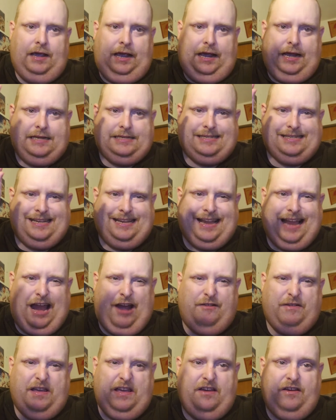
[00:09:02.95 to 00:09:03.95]
it's
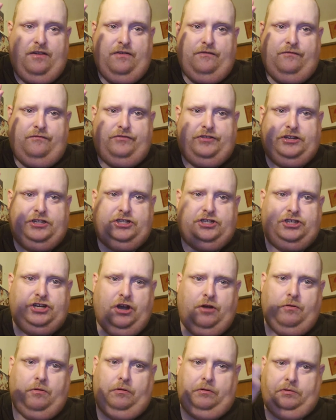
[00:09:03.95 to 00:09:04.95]
Larry
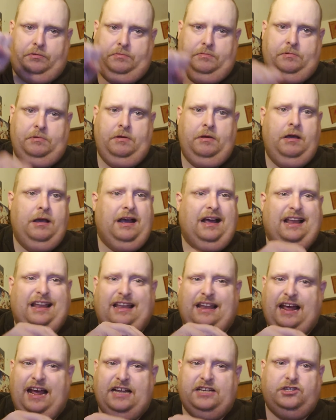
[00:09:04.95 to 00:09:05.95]
Fitzgerald.
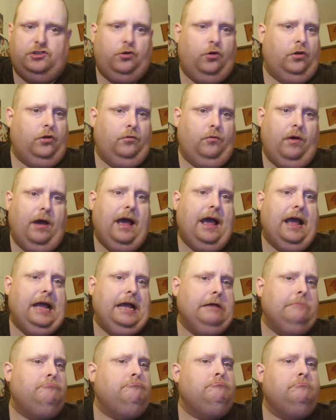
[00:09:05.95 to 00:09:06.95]
Class all the
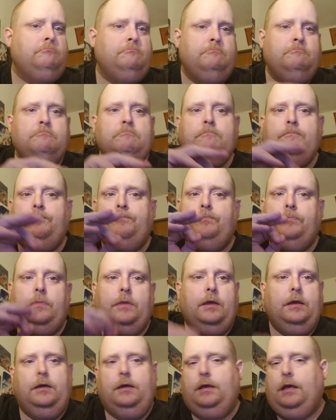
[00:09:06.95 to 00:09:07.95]
way.
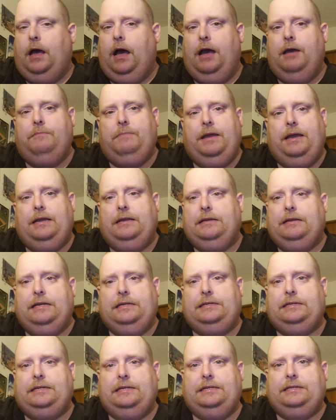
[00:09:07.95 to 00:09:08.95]
I mean,
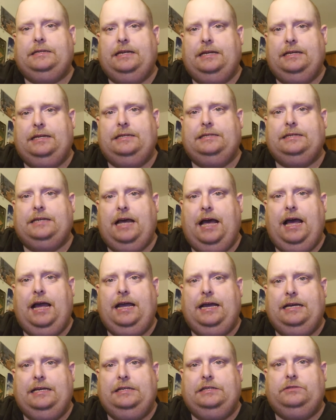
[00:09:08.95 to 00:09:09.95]
this guy
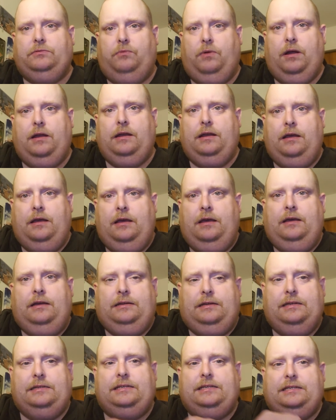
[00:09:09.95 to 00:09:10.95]
is what,
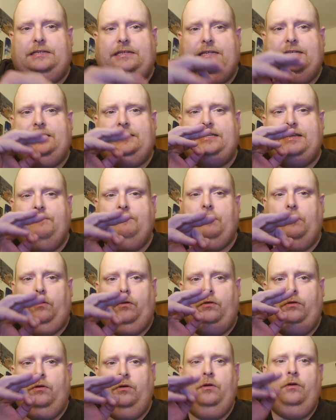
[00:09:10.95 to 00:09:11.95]
this is the
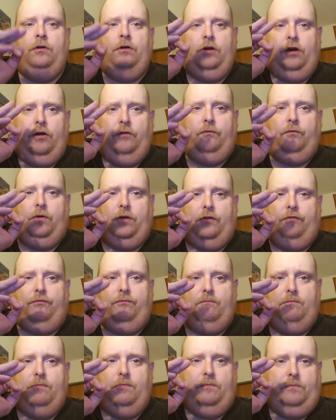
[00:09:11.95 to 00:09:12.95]
symbol of
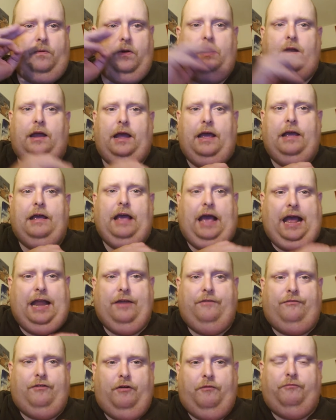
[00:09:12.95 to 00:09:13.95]
what a
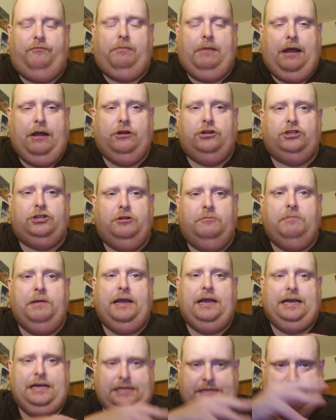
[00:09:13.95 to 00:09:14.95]
NFL player should
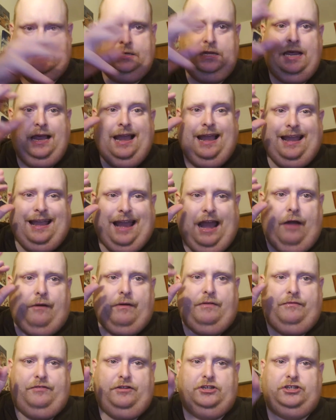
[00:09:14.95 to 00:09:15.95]
be, is
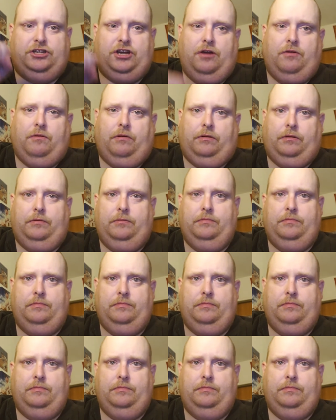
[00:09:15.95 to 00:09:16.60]
Larry Fitzgerald.